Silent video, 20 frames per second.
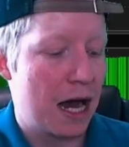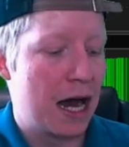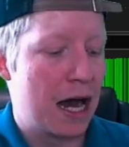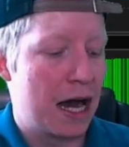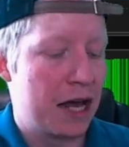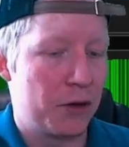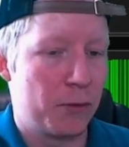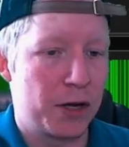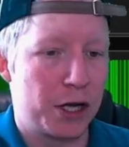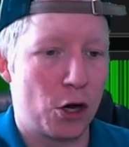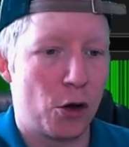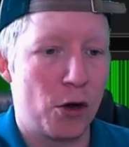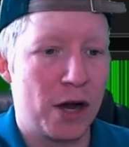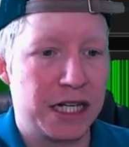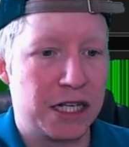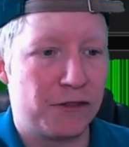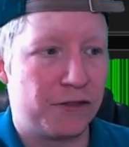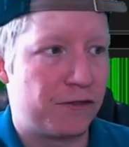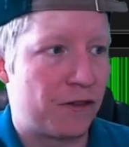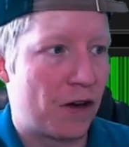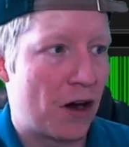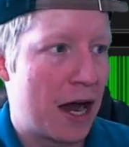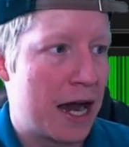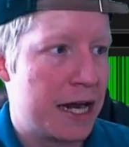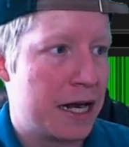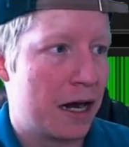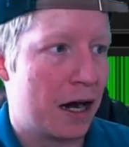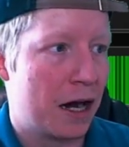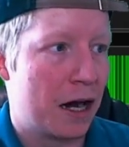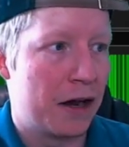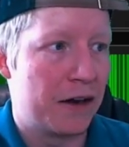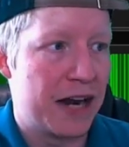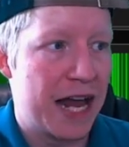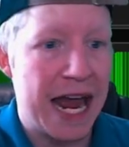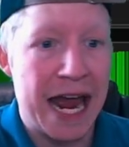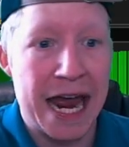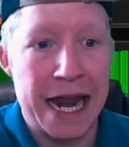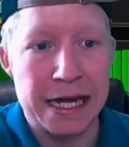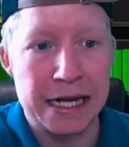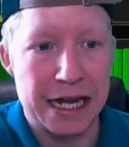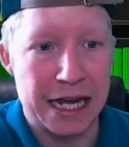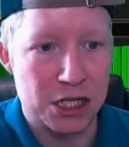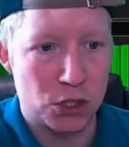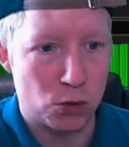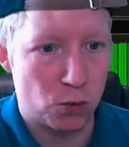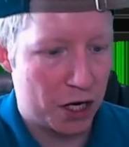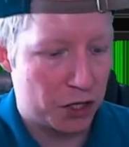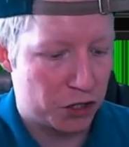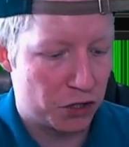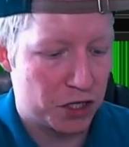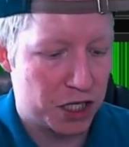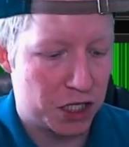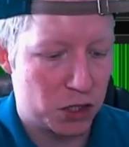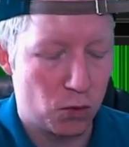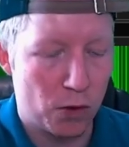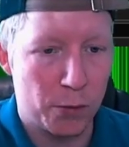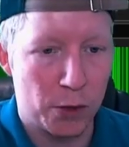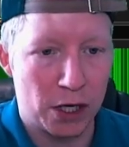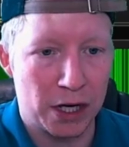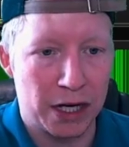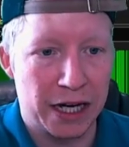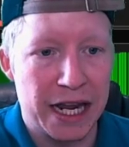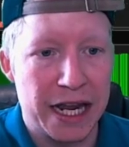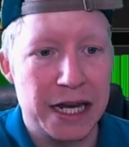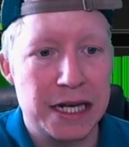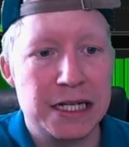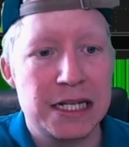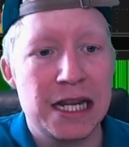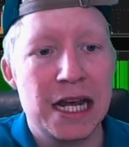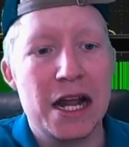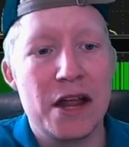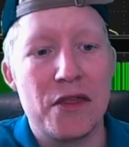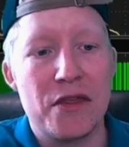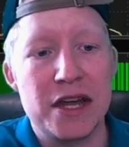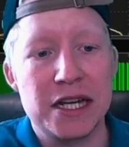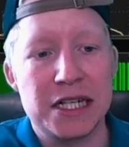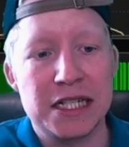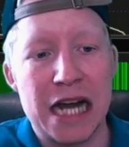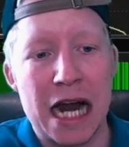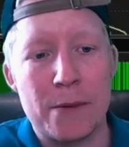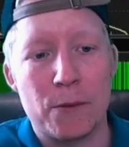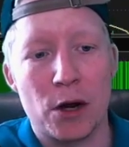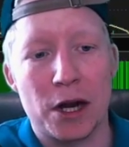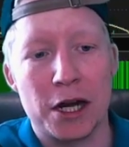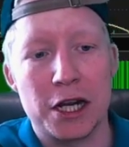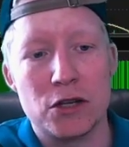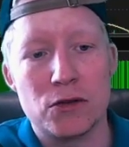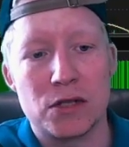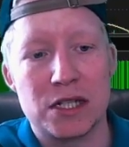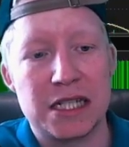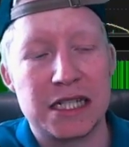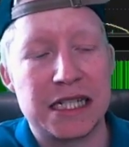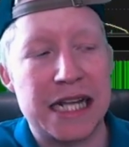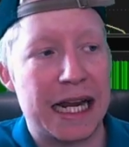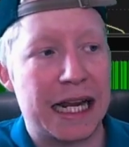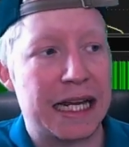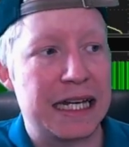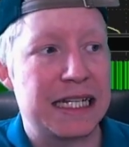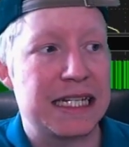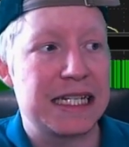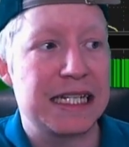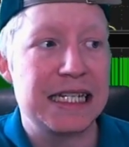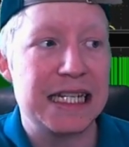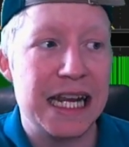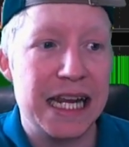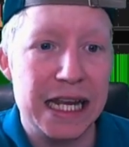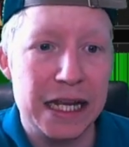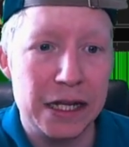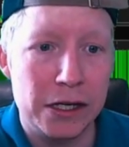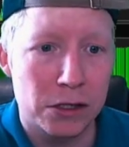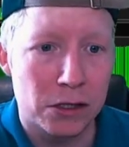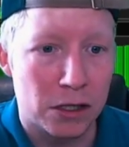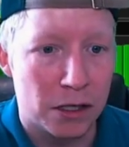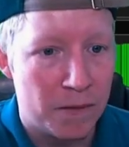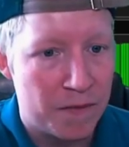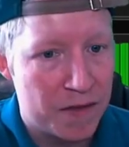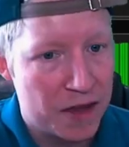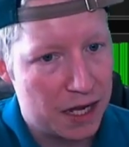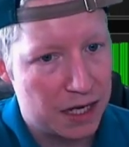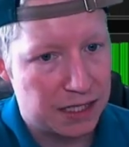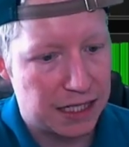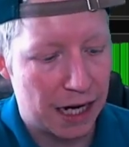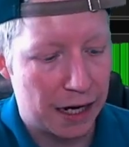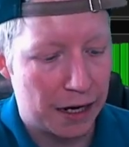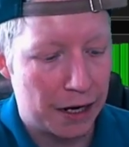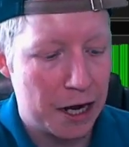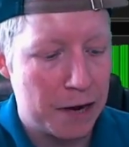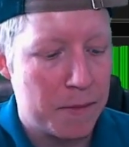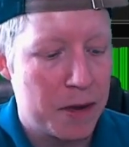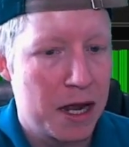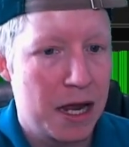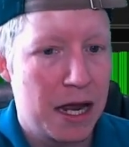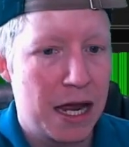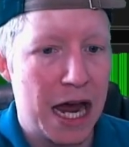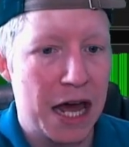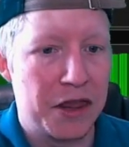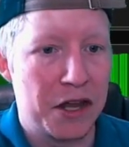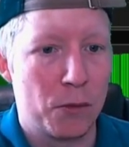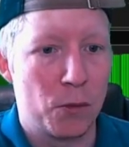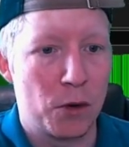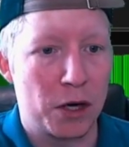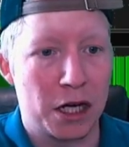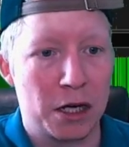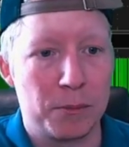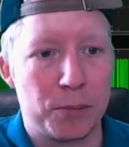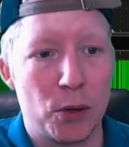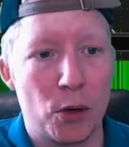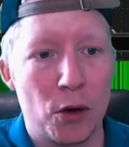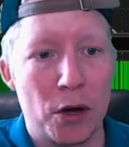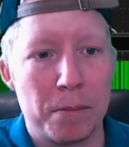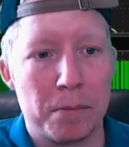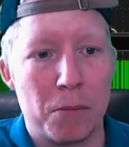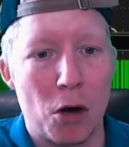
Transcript: Then we go ahead and define an end as well. So this is when we're gonna end. This time we're gonna use seconds till time, and then we're gonna put